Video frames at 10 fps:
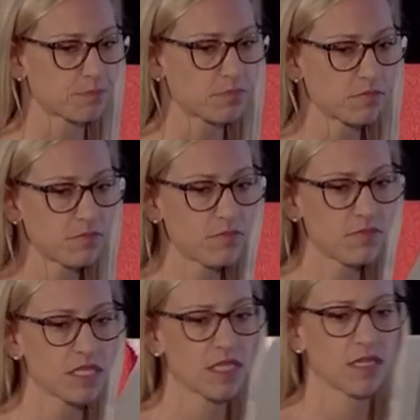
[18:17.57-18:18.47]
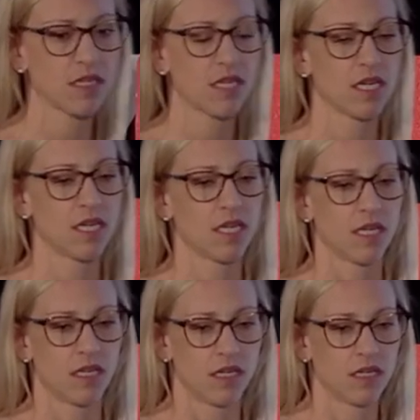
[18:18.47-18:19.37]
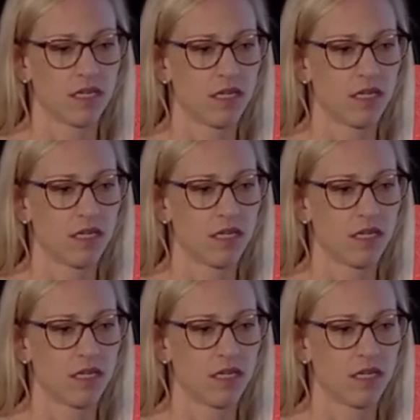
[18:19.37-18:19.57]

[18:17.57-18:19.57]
(no one is talking)